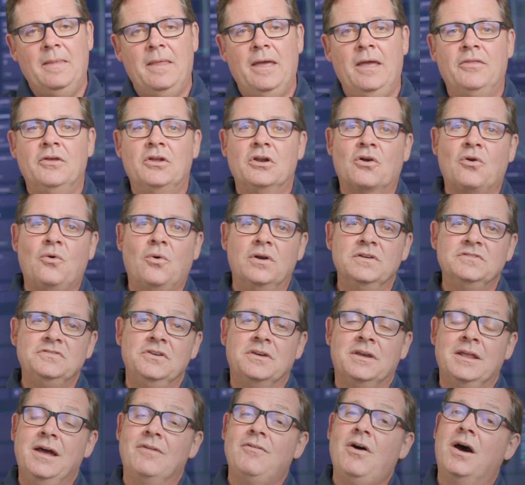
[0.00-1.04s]
And then, of course,
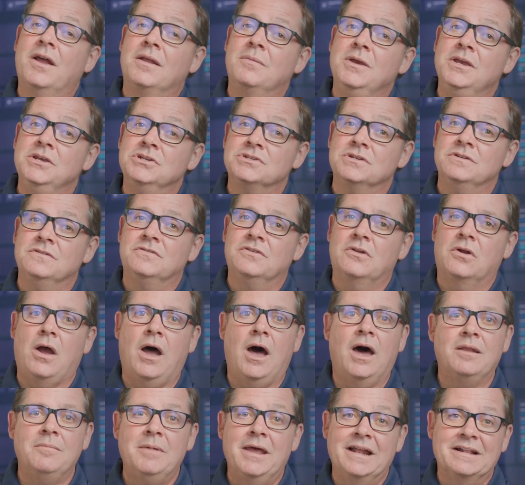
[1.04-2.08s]
you can have automations that are
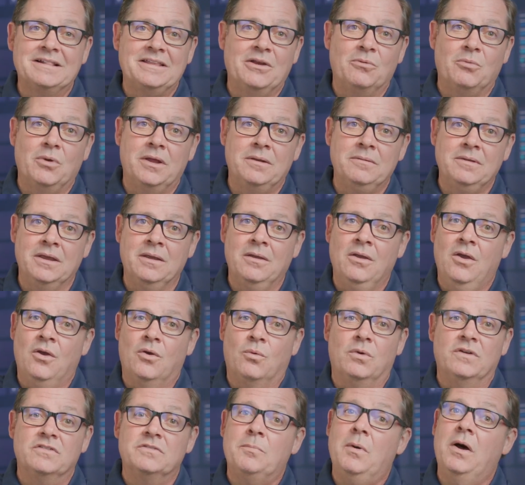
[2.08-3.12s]
automatically running
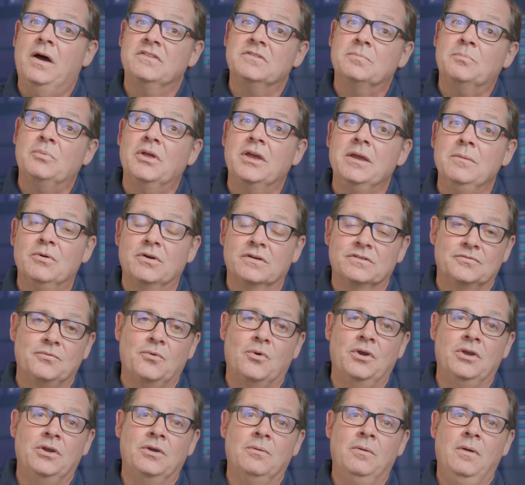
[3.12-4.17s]
response playbooks
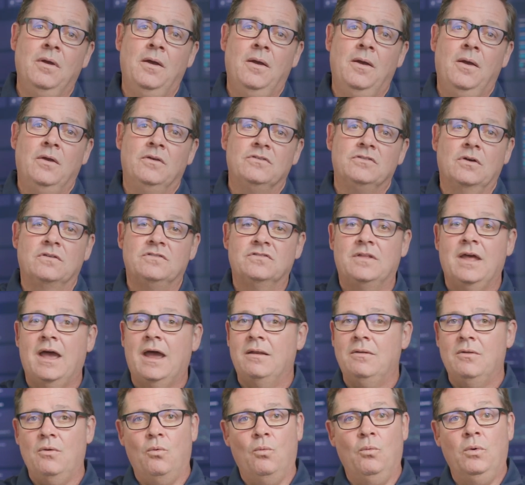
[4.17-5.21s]
for you, such
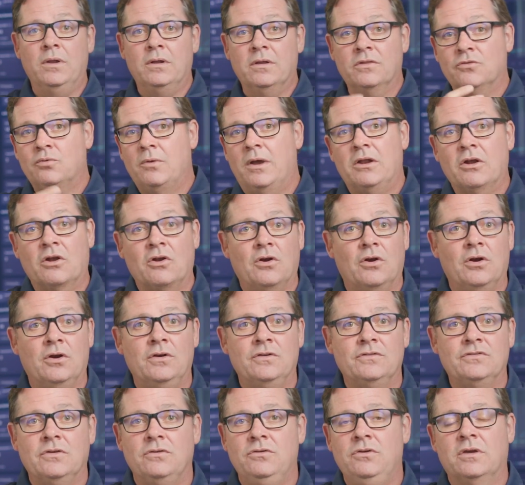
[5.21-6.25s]
that when a threat
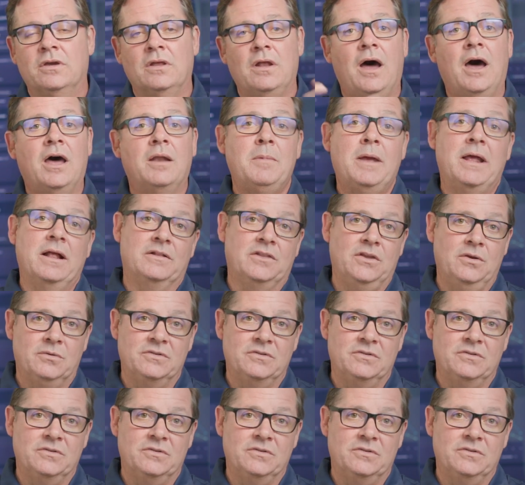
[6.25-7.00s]
occurs, you can automatically